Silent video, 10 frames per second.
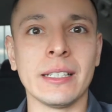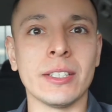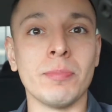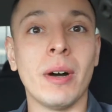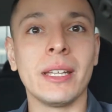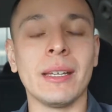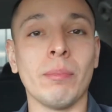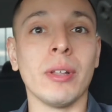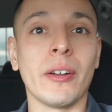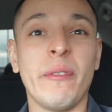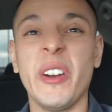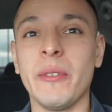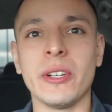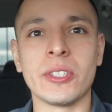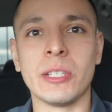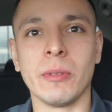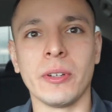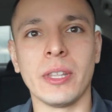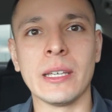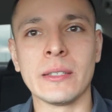because money and blood are very, very similar
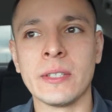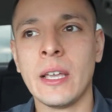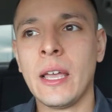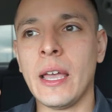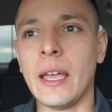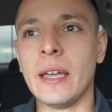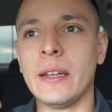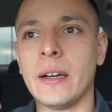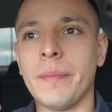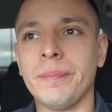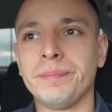things. And